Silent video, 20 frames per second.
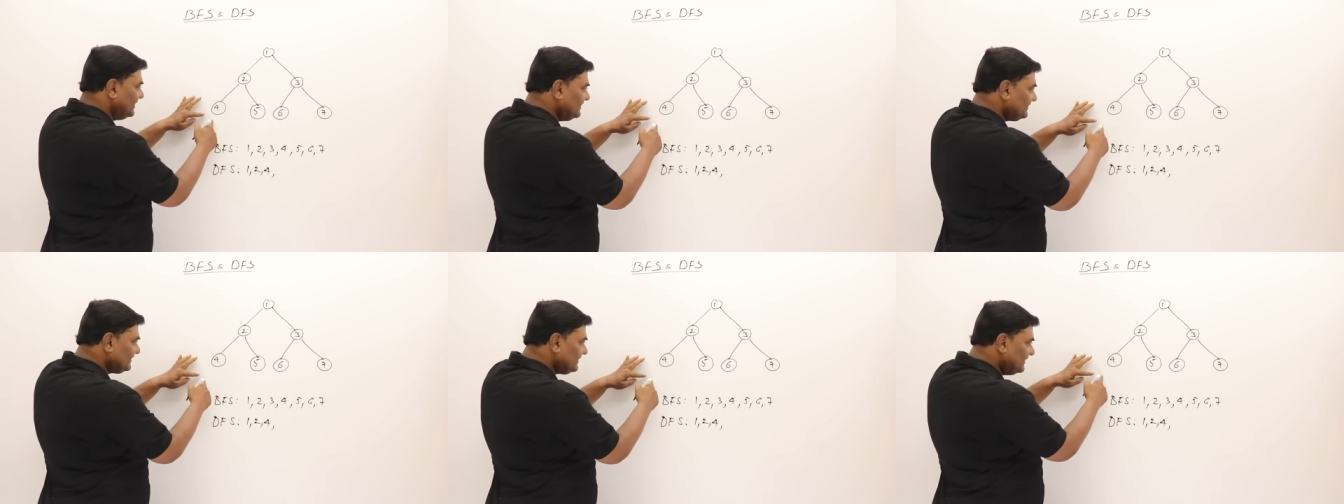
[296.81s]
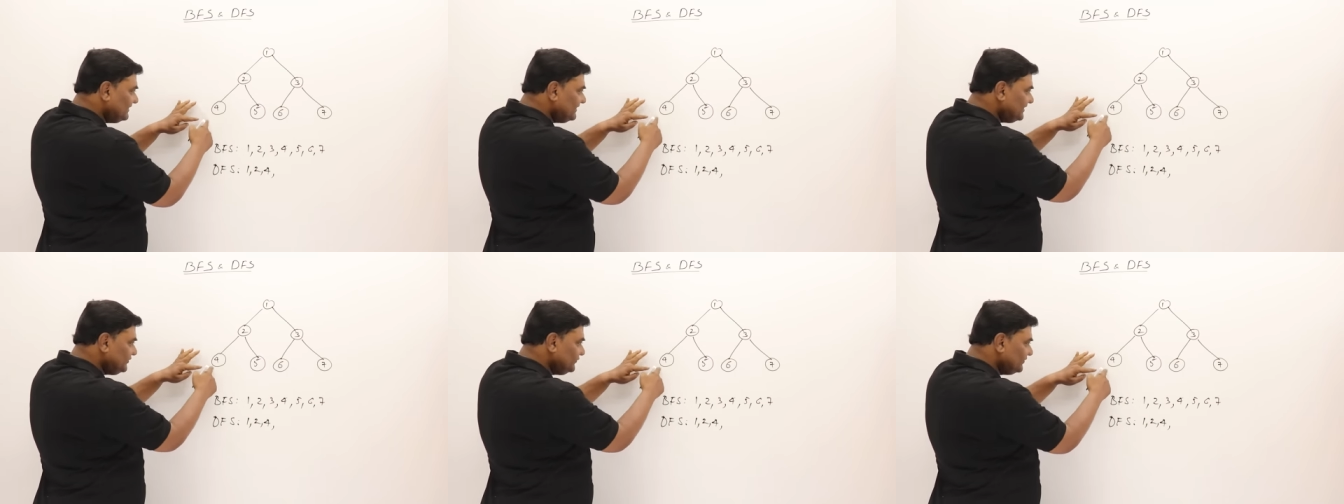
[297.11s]
and
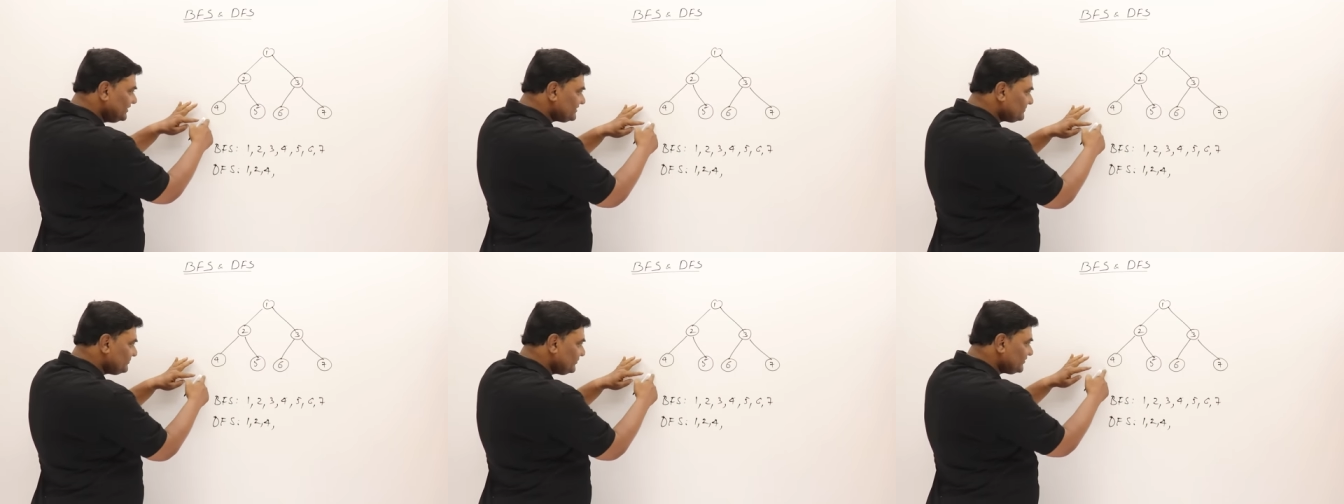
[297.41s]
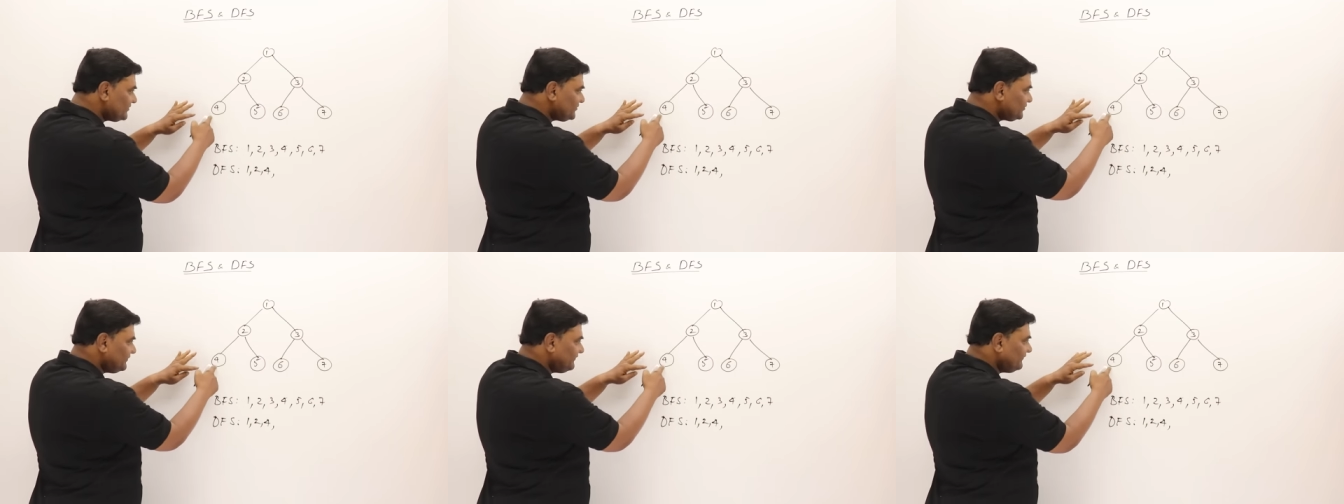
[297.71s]
continue
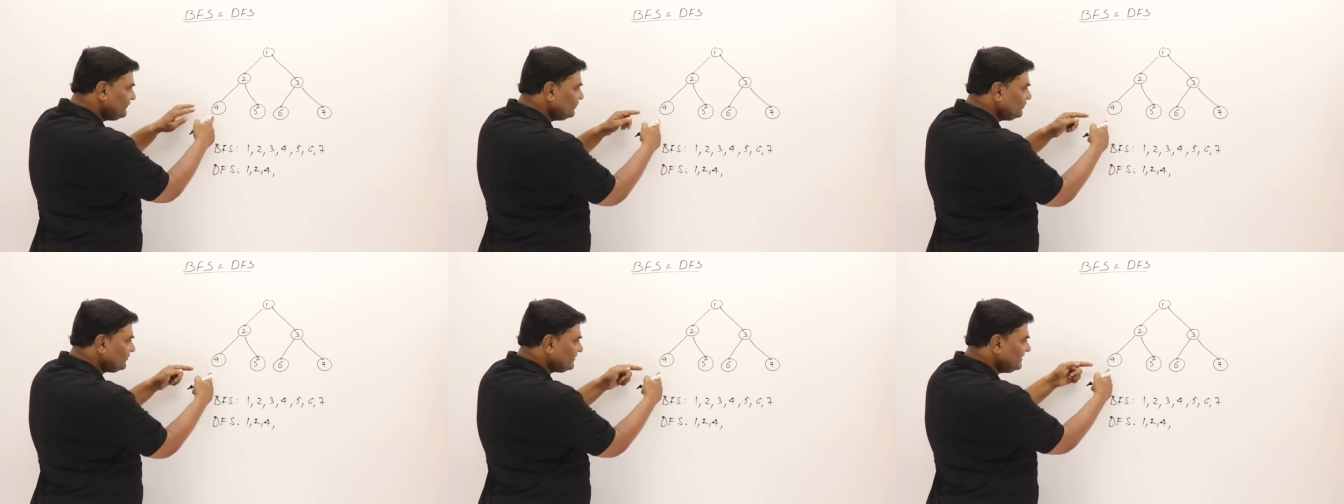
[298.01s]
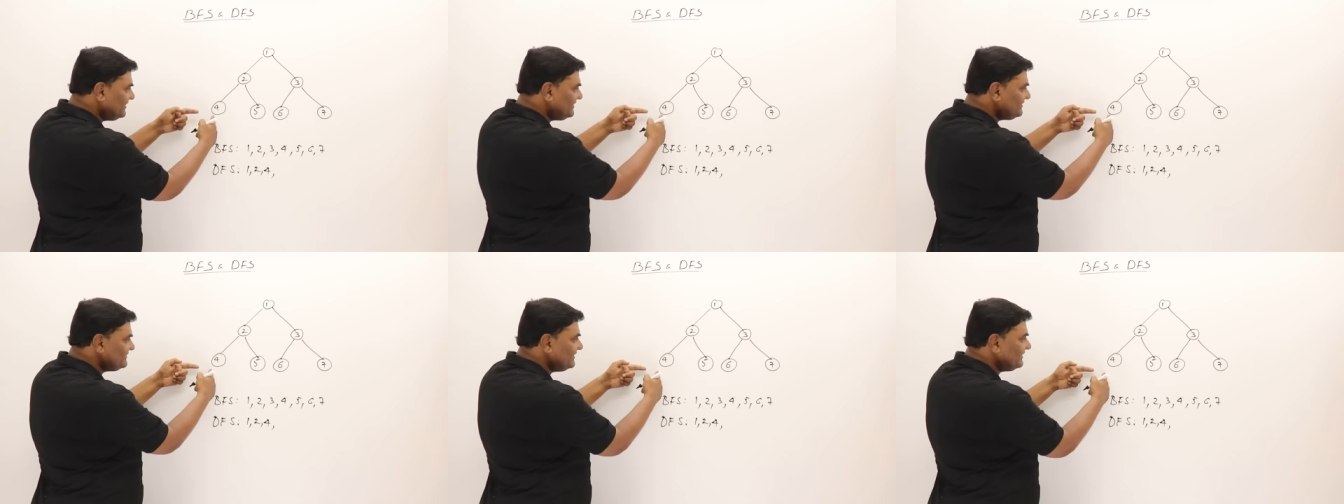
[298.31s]
exploration of 4.
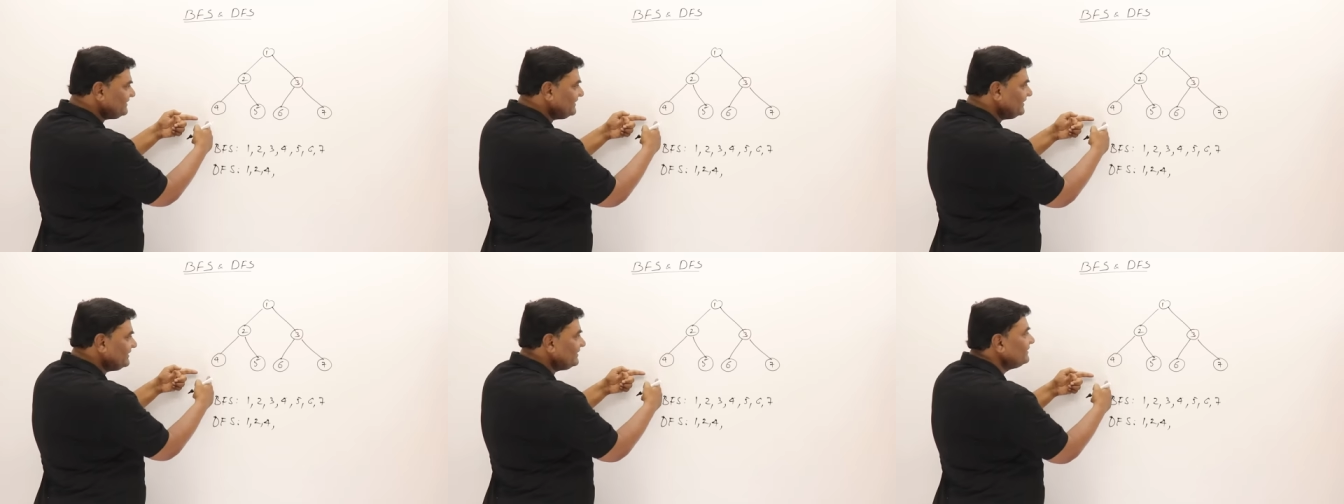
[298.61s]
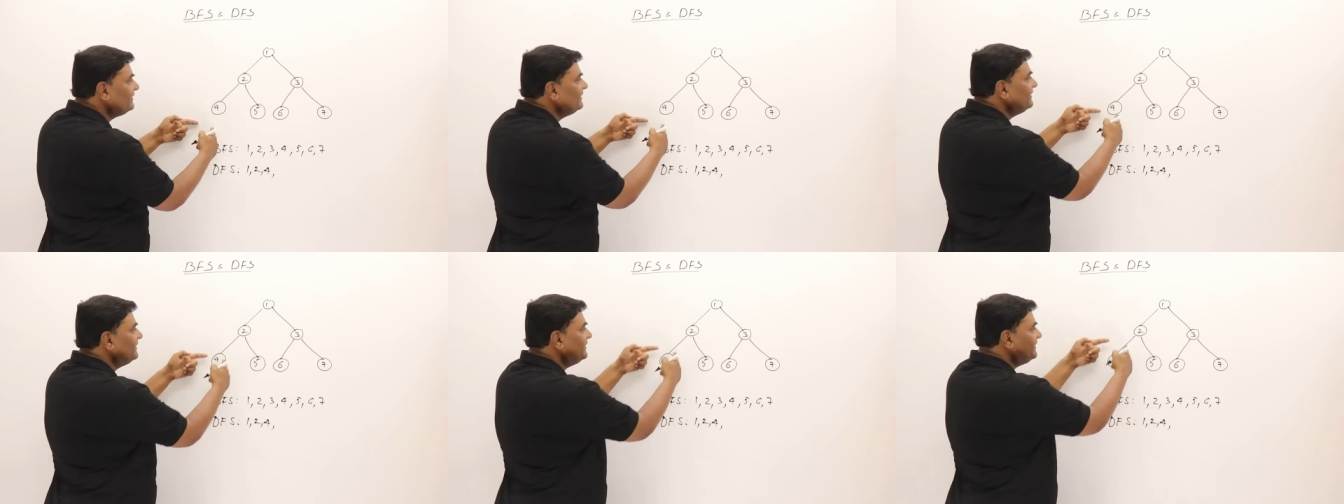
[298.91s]
There is nothing.